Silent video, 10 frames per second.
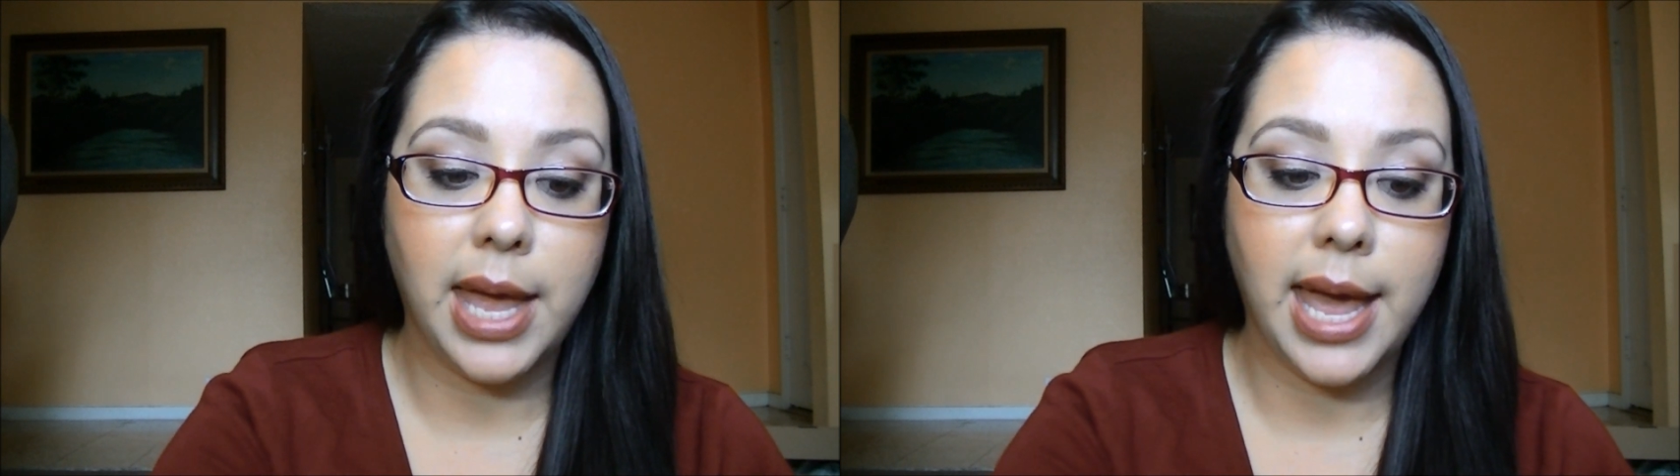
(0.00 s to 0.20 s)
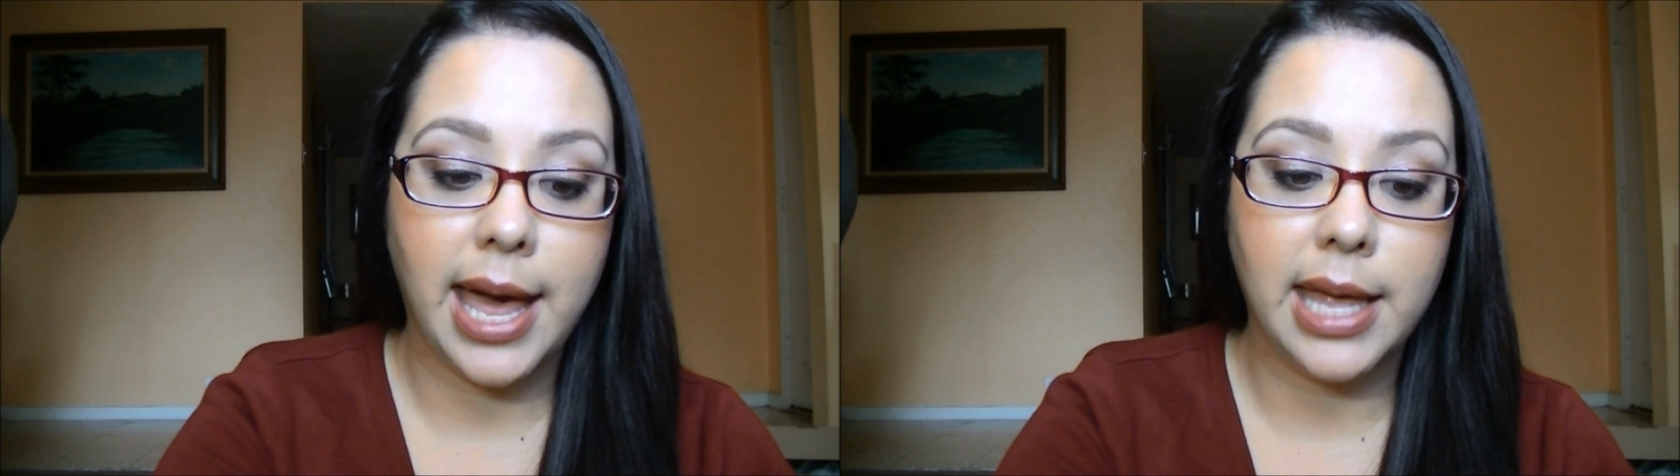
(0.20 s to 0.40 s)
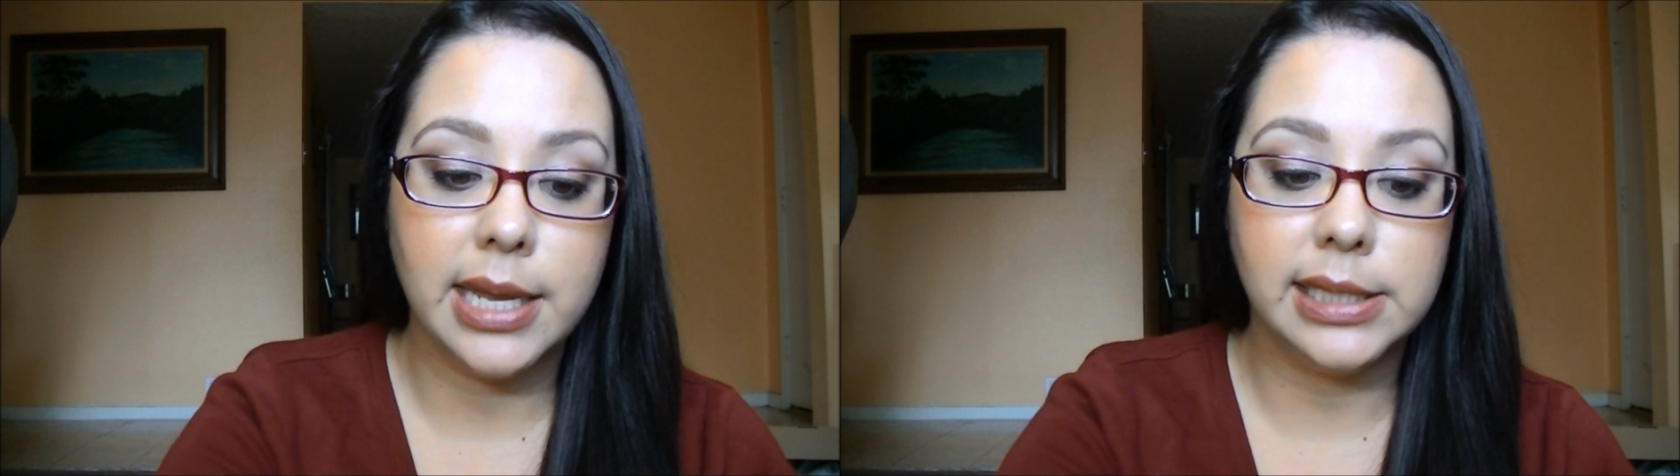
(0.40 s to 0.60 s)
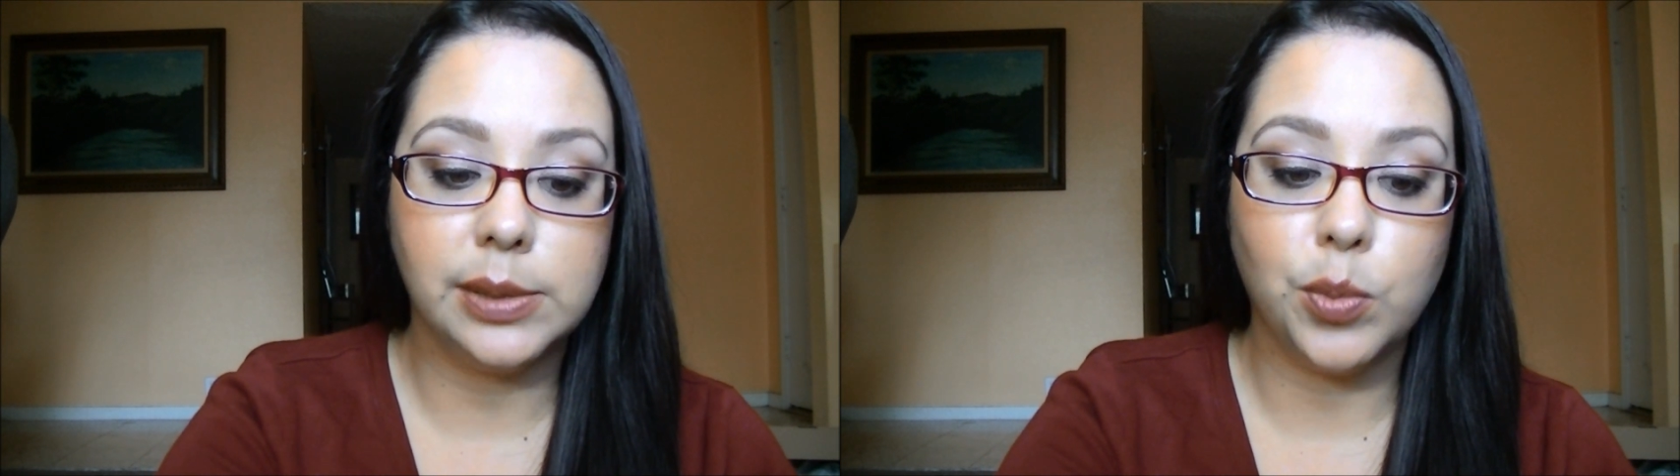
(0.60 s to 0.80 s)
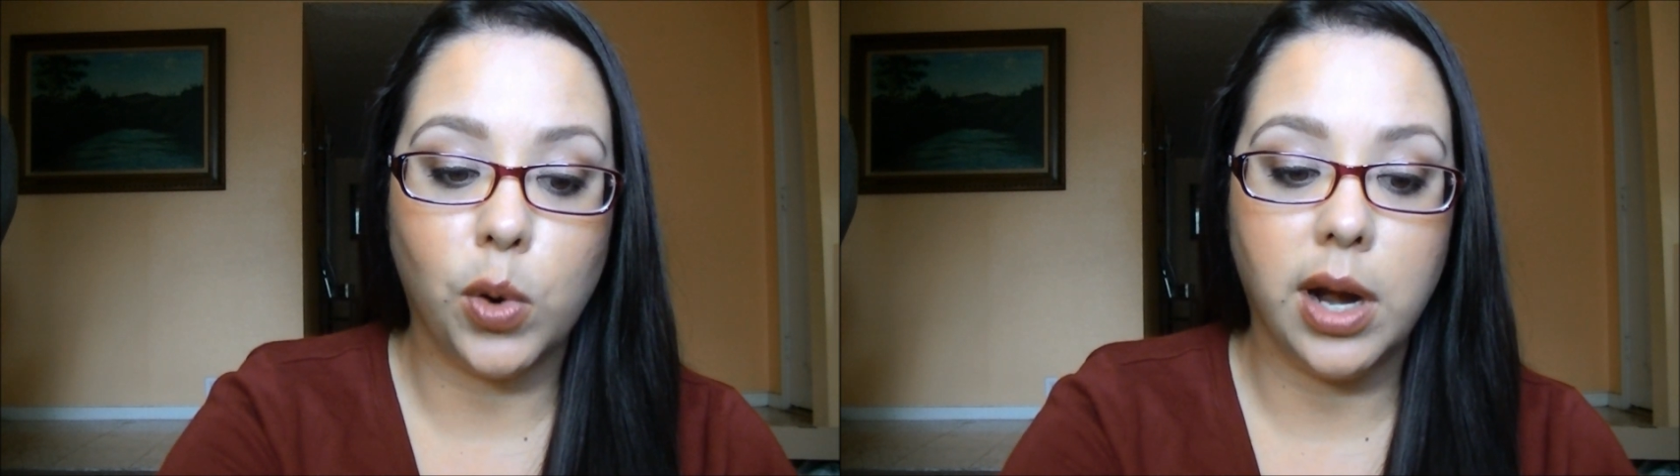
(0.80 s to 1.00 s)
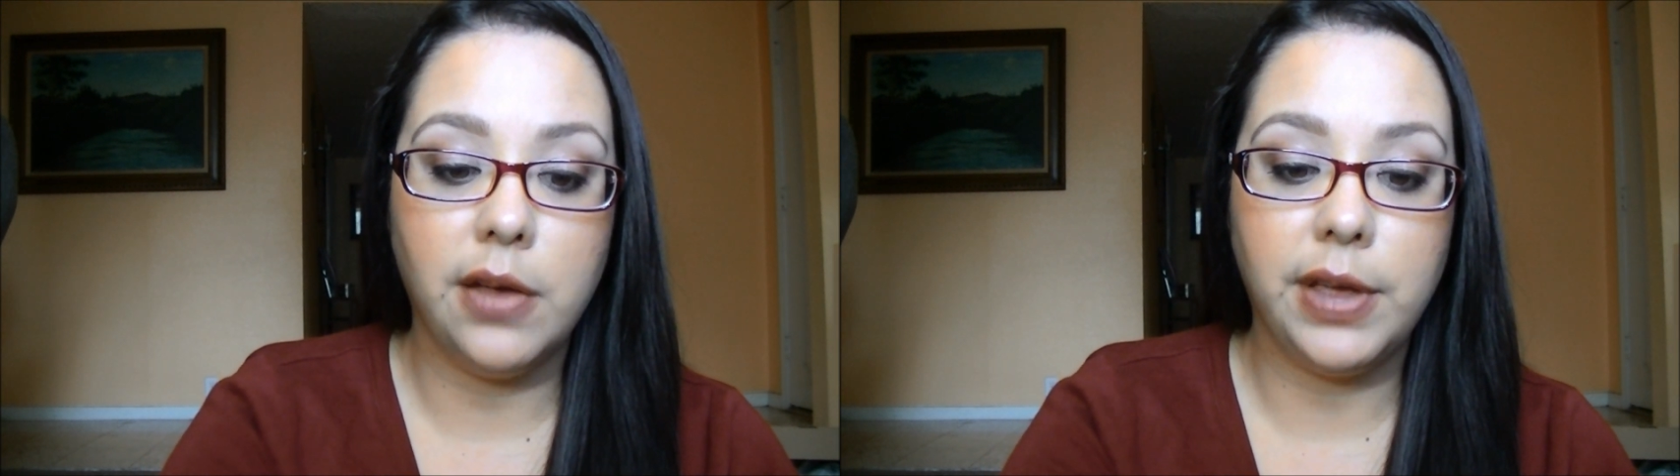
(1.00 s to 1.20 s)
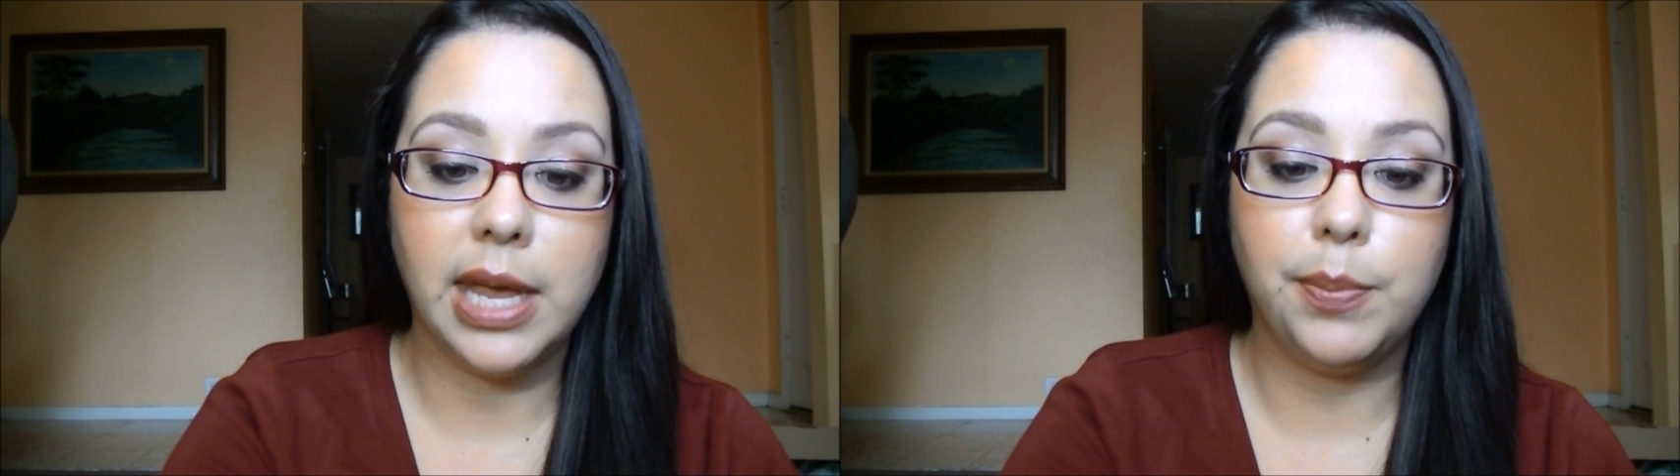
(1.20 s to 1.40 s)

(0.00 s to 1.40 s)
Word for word: and it's more of a